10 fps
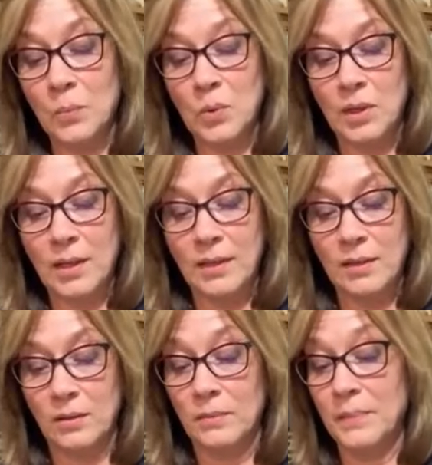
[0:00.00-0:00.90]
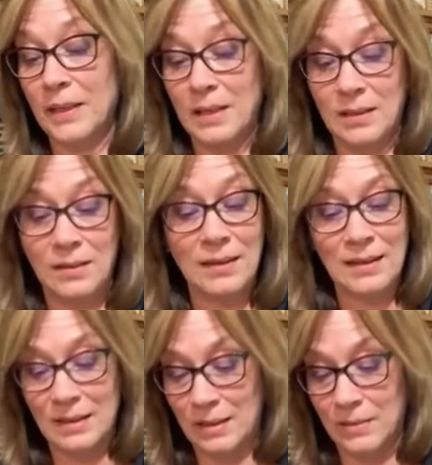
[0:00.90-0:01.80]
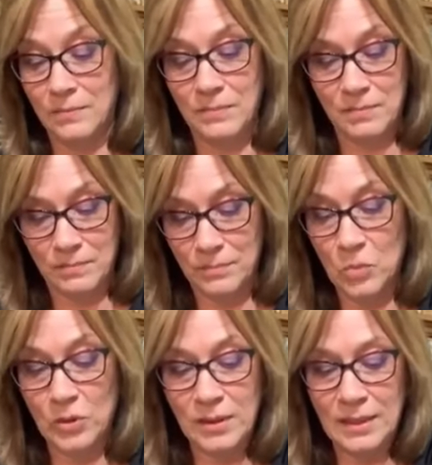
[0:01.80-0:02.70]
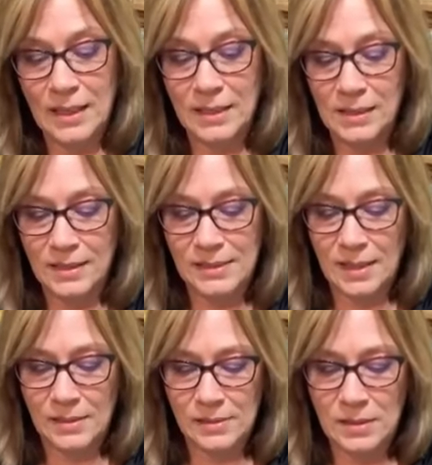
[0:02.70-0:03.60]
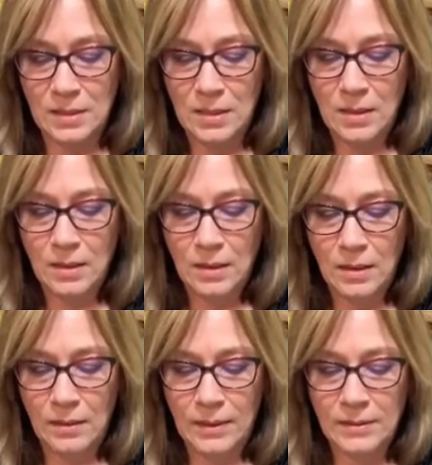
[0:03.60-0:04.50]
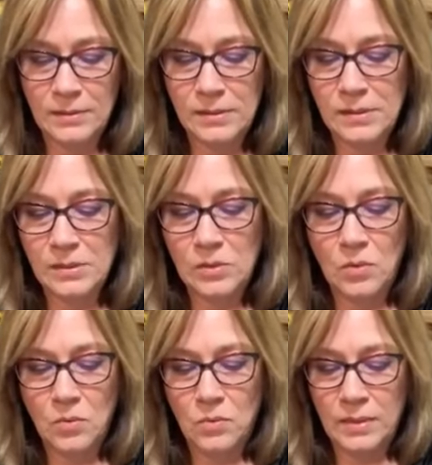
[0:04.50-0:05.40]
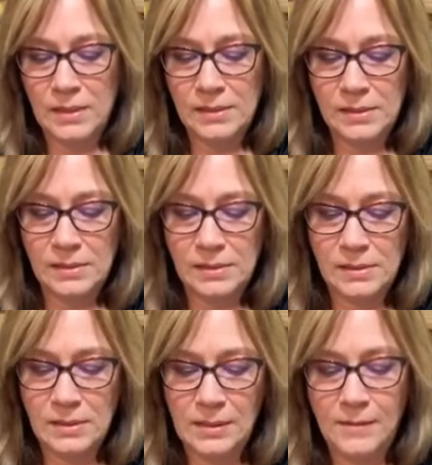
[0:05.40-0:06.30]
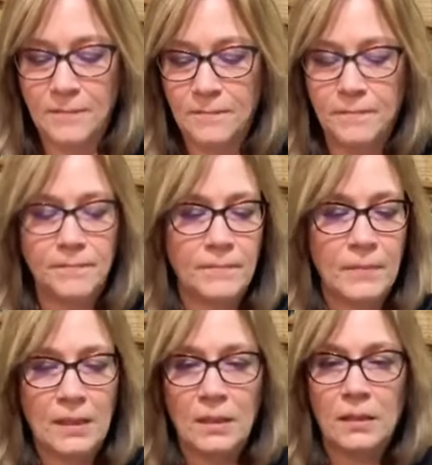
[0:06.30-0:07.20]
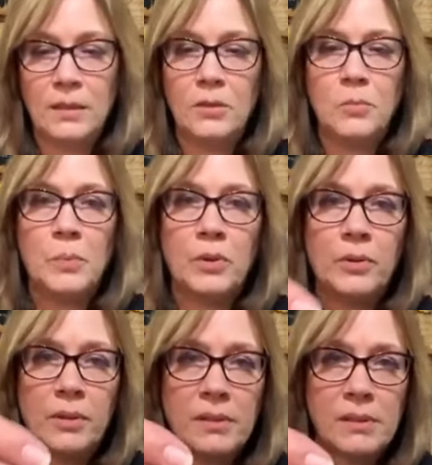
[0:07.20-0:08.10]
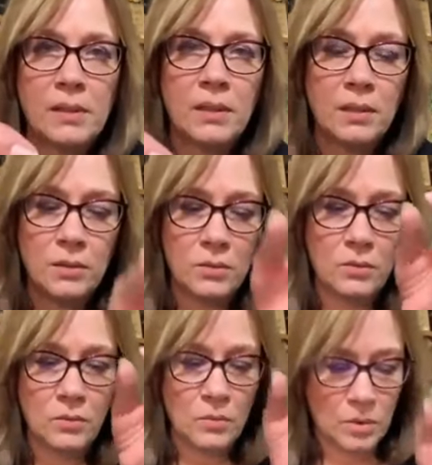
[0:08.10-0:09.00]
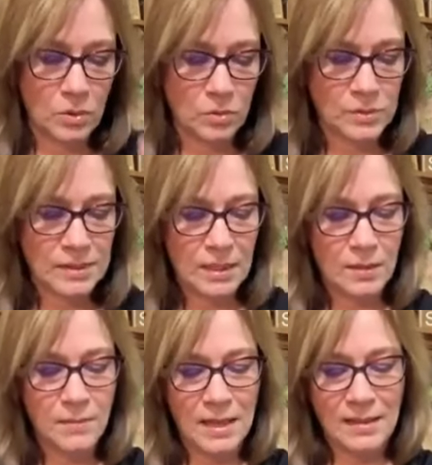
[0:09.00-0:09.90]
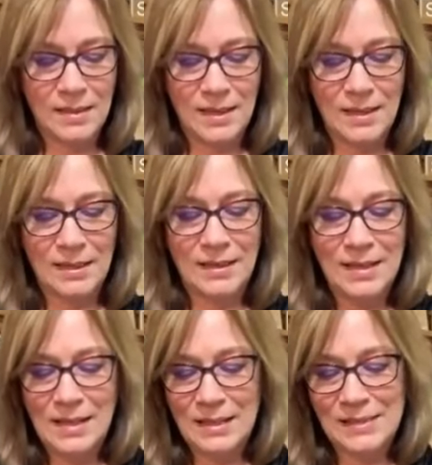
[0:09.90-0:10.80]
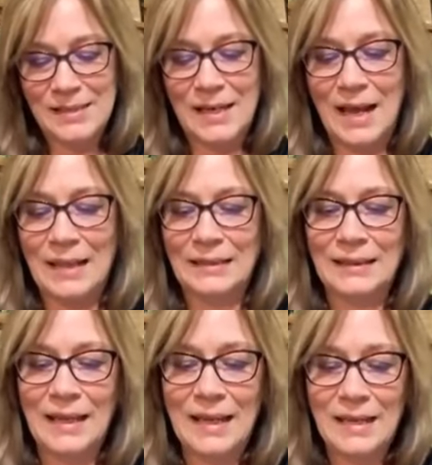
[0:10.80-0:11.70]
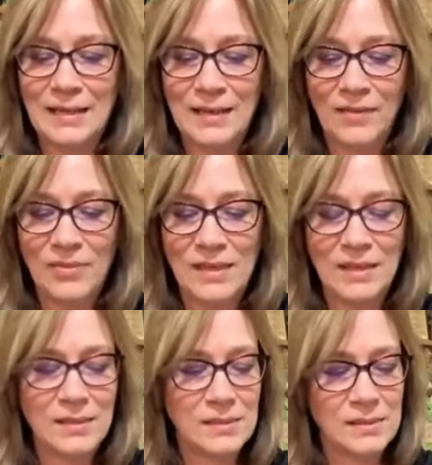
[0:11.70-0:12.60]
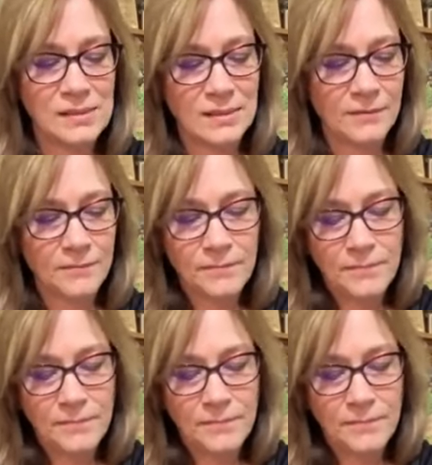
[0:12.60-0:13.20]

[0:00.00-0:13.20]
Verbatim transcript: it would work on here, but it, it, it more than likely does. All right, so this little bird is cute. We'll use him. And then I said, I like this